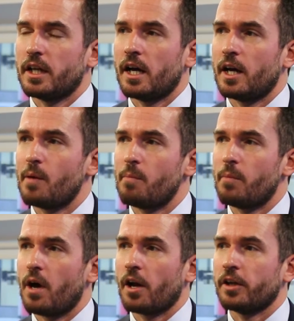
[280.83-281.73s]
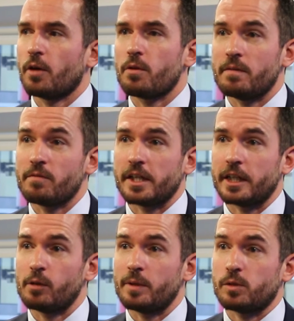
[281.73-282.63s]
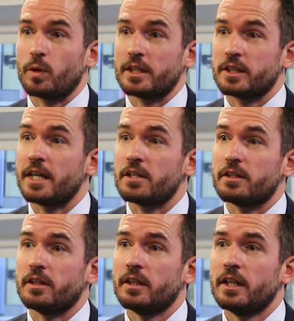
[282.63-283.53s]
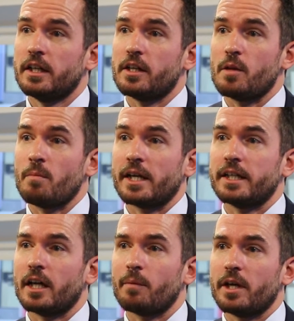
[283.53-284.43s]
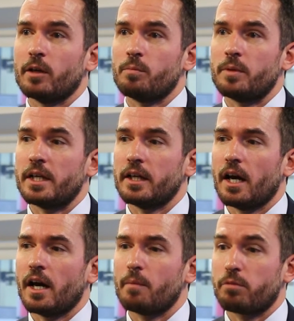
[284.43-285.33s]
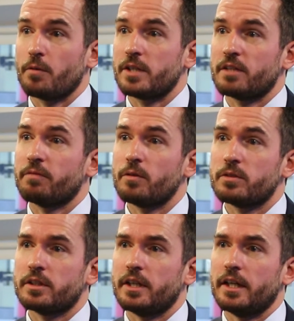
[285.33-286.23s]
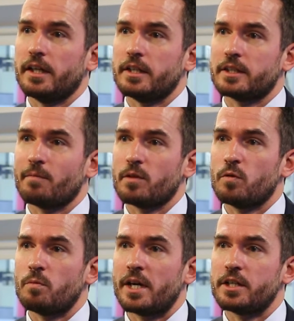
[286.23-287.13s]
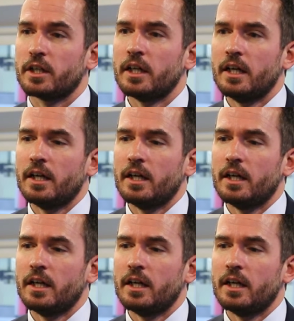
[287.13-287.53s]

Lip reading: And I don't even think it will be swing states that make it up. It'll be protest votes in some of the more major